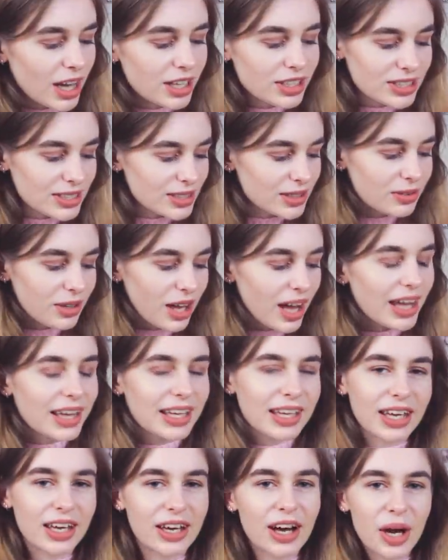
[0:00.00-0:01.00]
I still
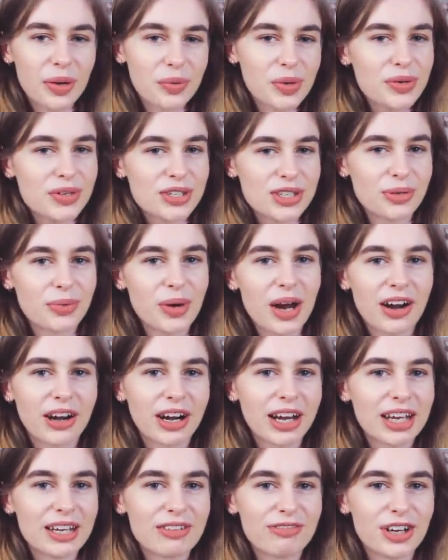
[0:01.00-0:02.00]
like it. I will still
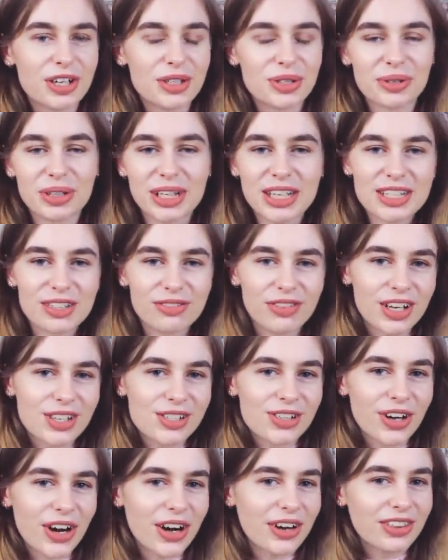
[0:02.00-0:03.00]
wear it if I do need to
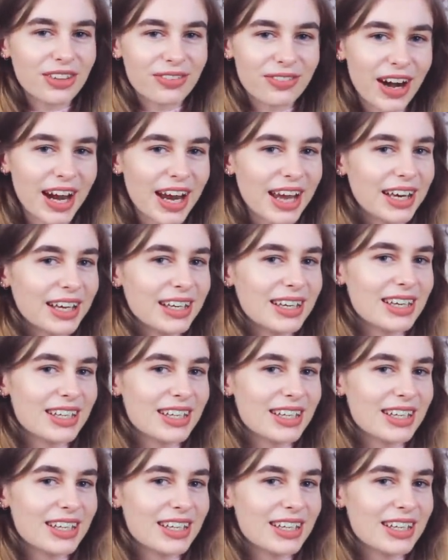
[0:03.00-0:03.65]
venture out in the rain.